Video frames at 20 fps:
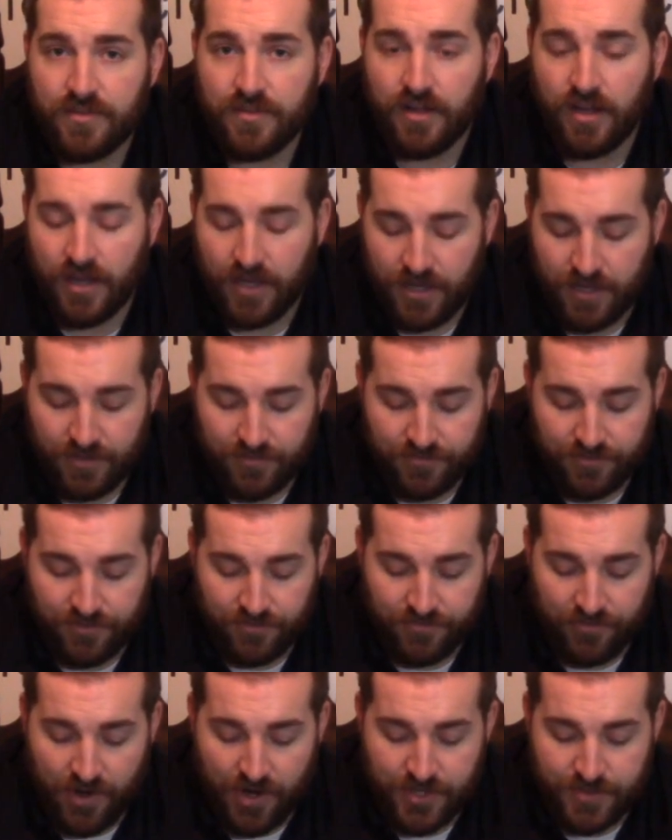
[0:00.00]
uh, for
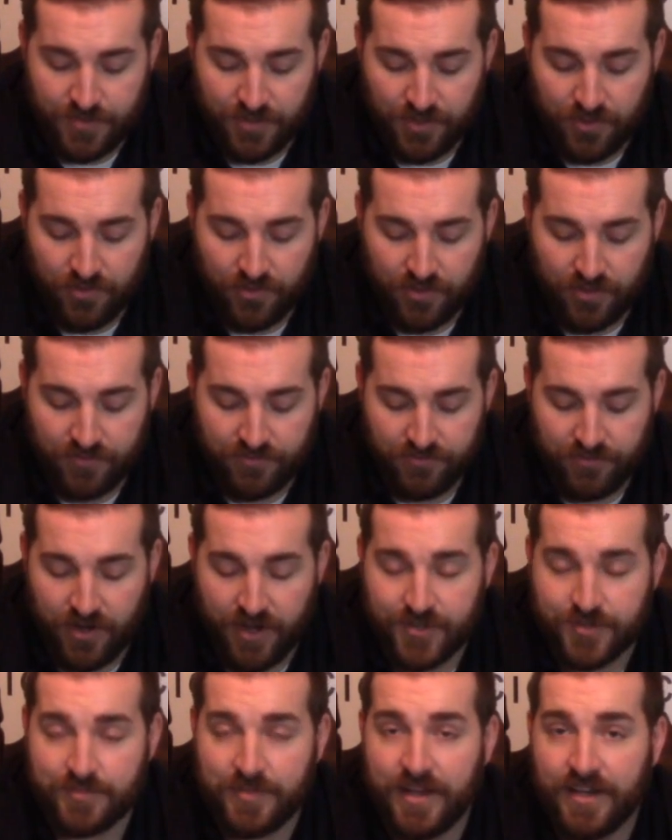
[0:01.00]
a freshman, good-looking
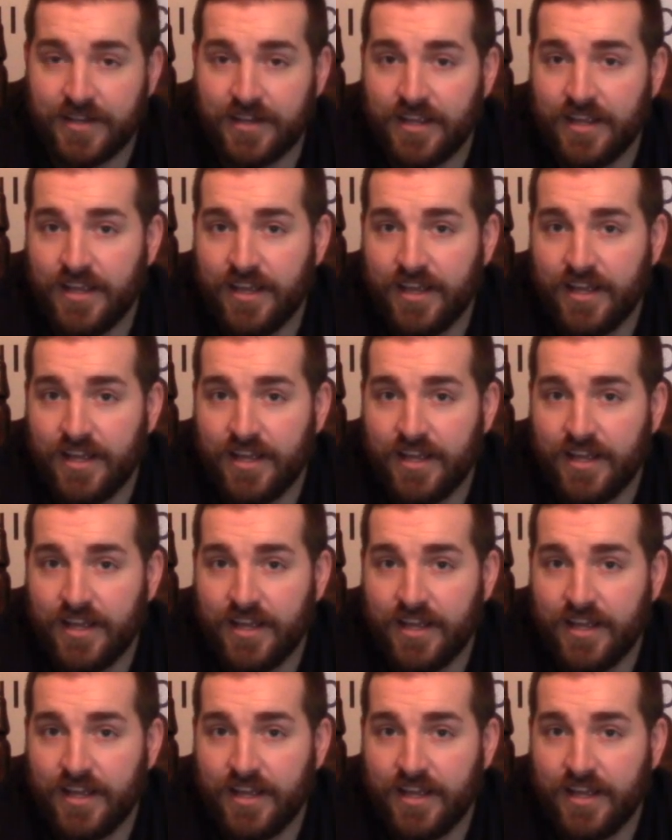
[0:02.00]
freshman,